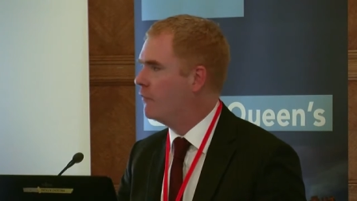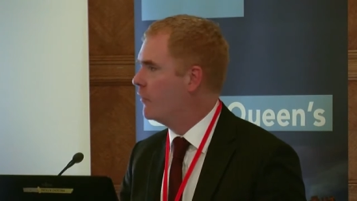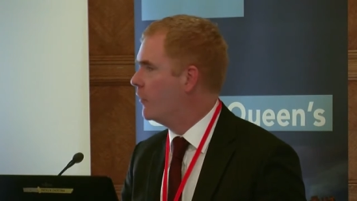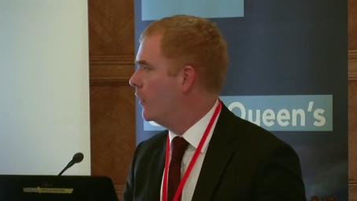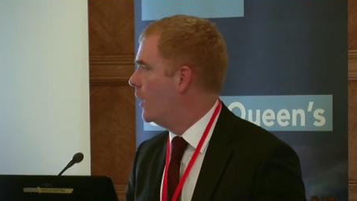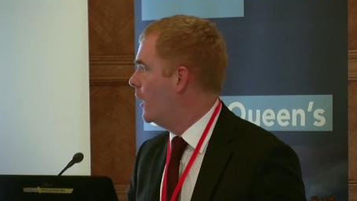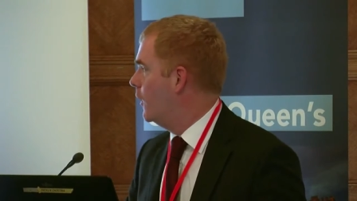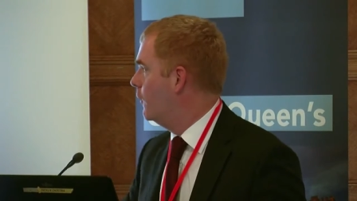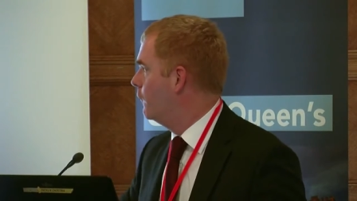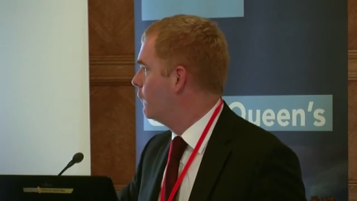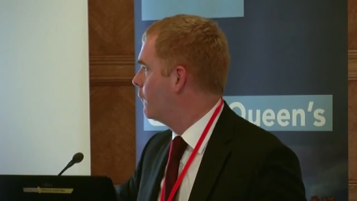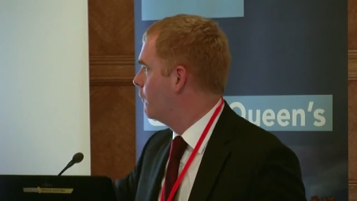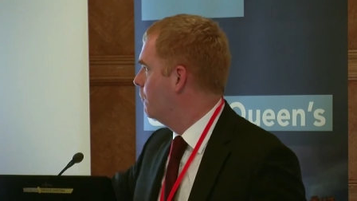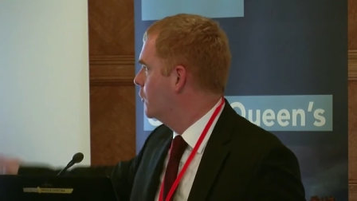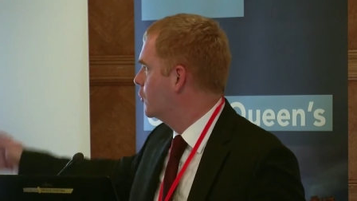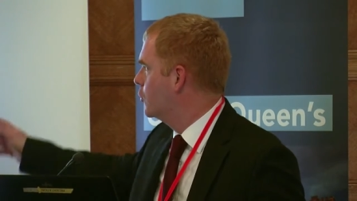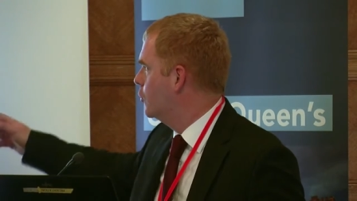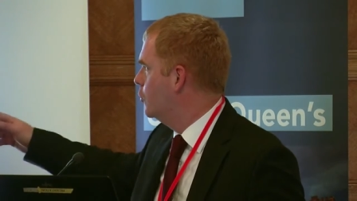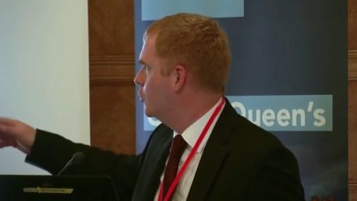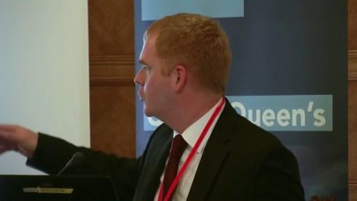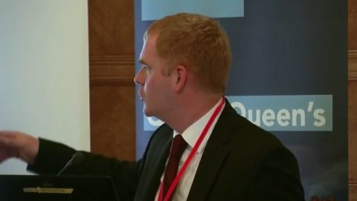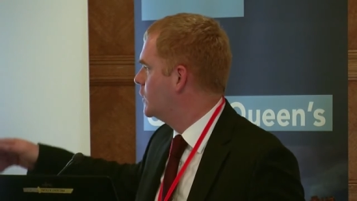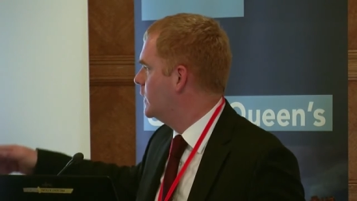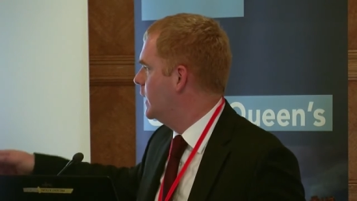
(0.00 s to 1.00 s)
around from
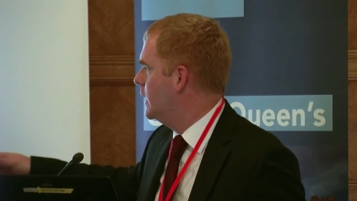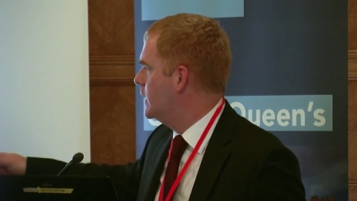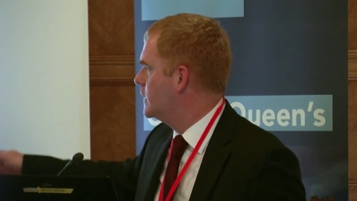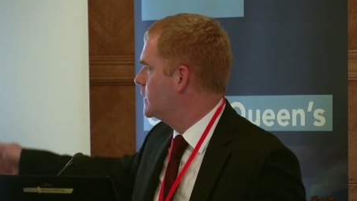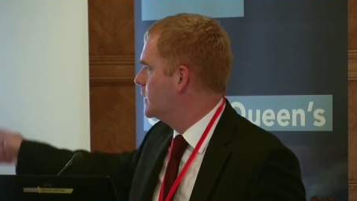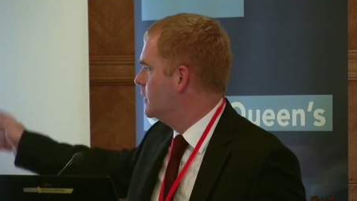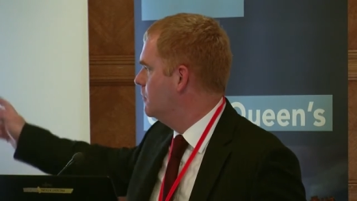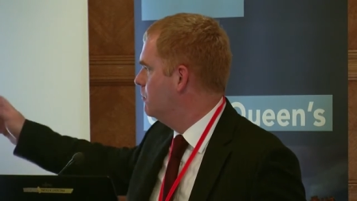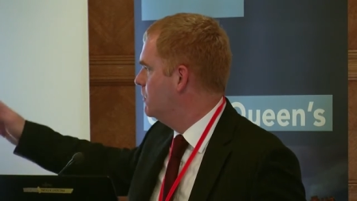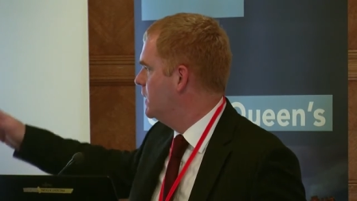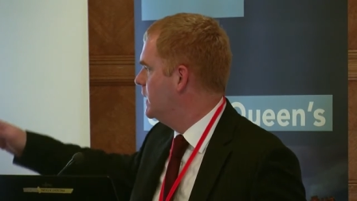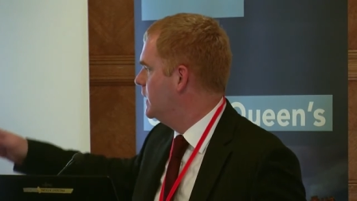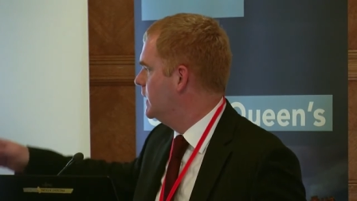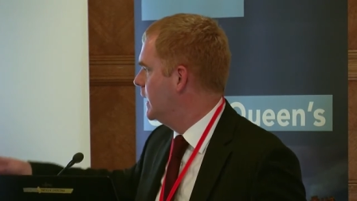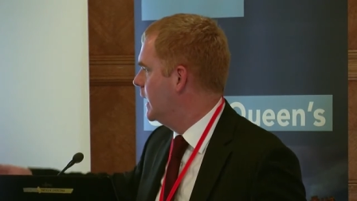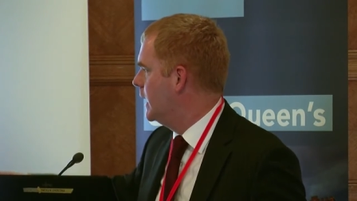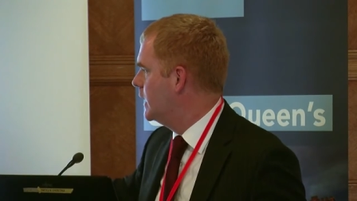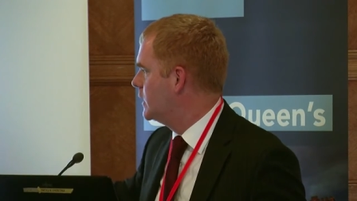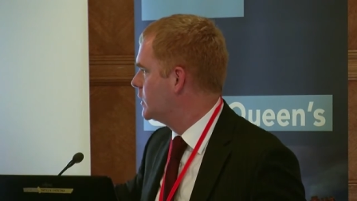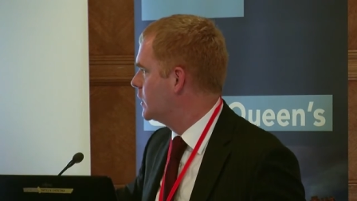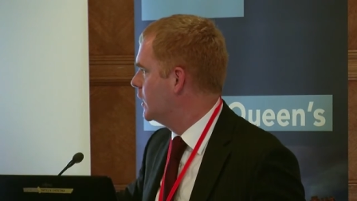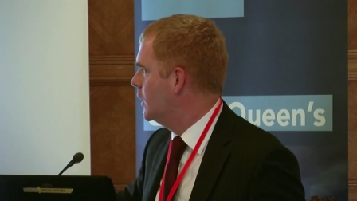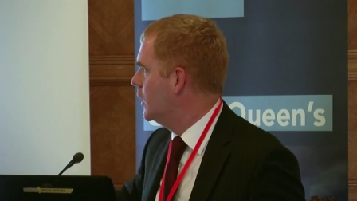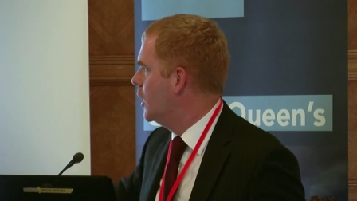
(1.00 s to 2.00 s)
negotiation,
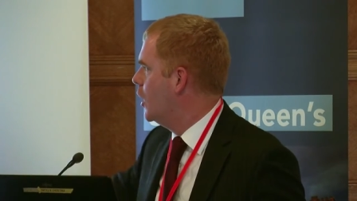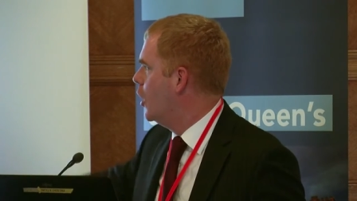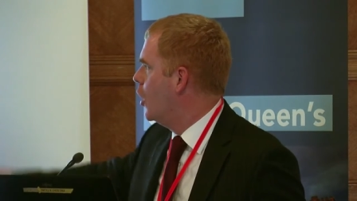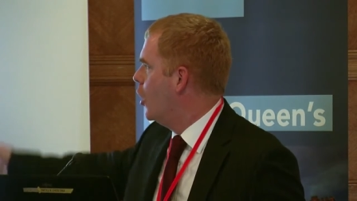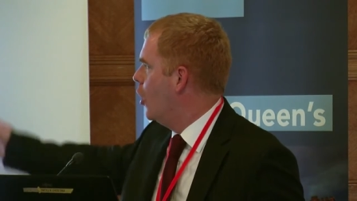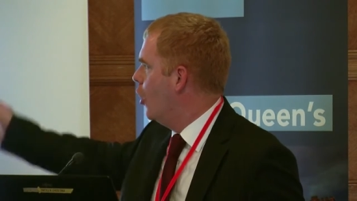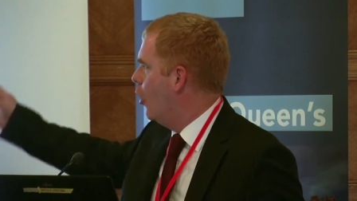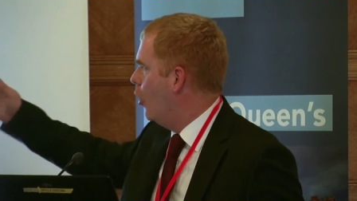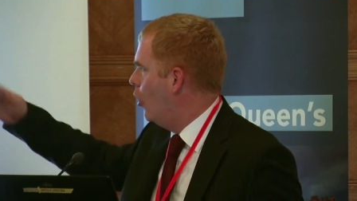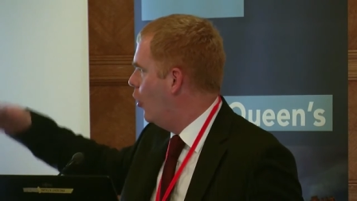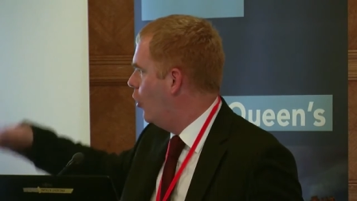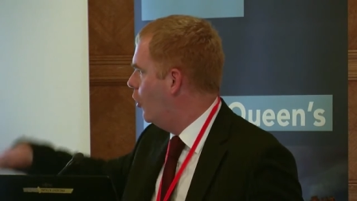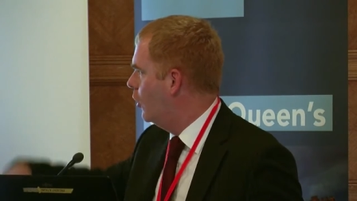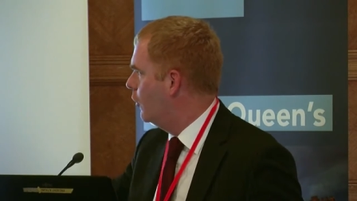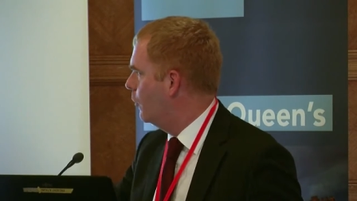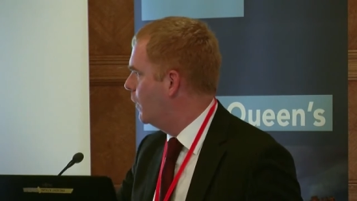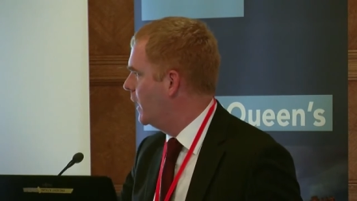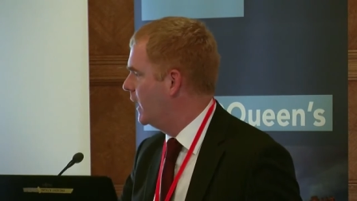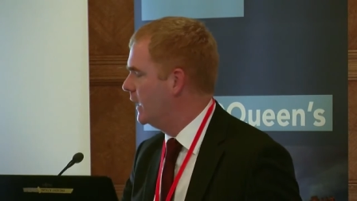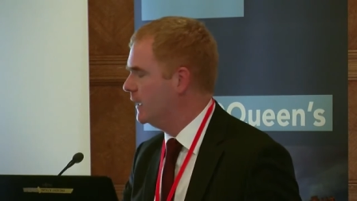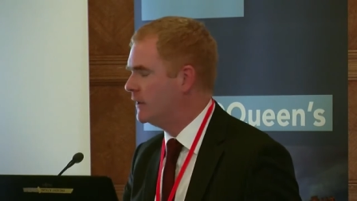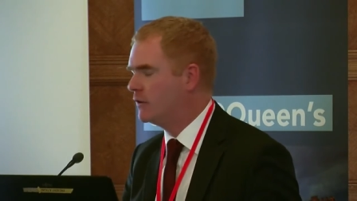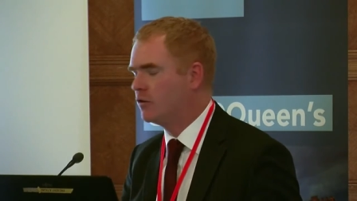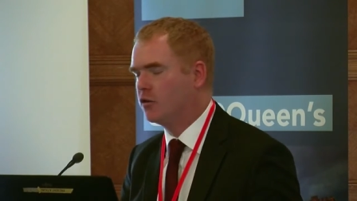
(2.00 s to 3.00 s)
mediation, all the
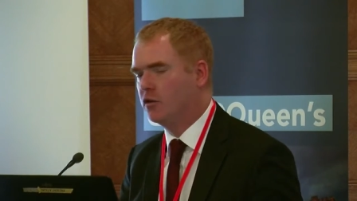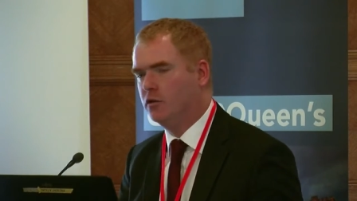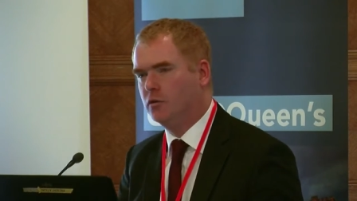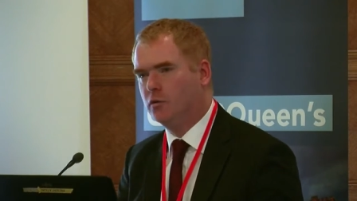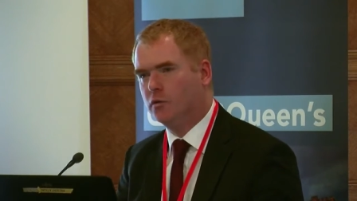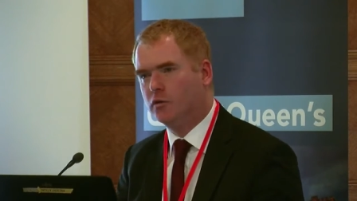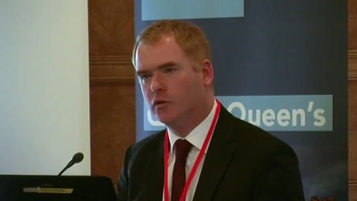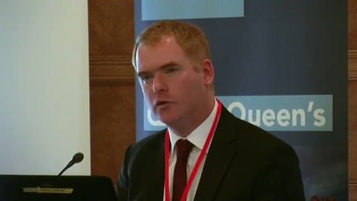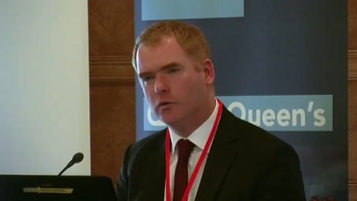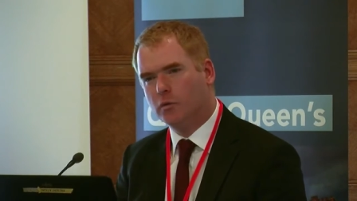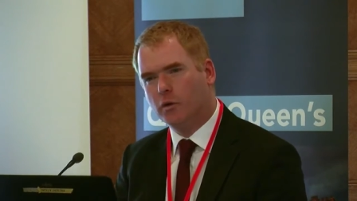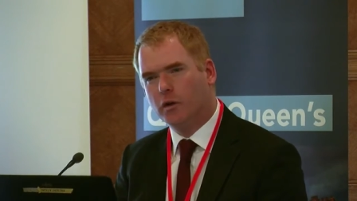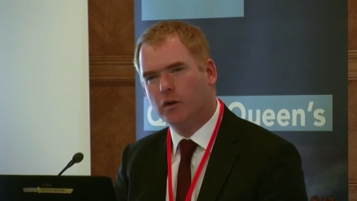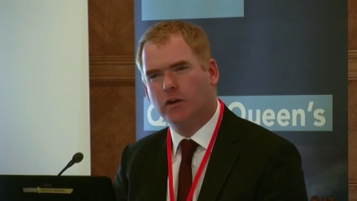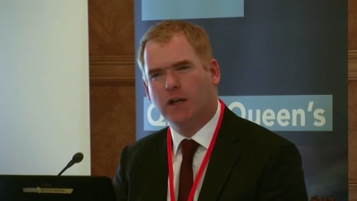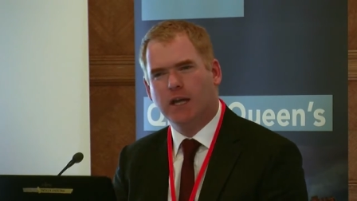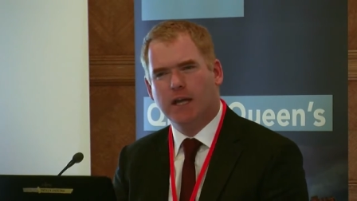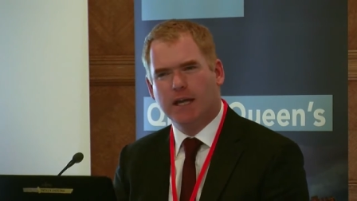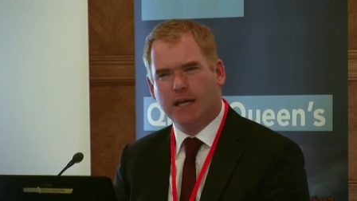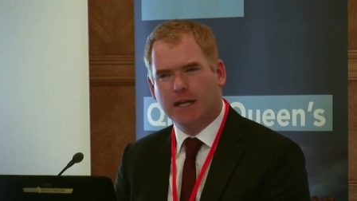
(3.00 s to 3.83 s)
way through to it.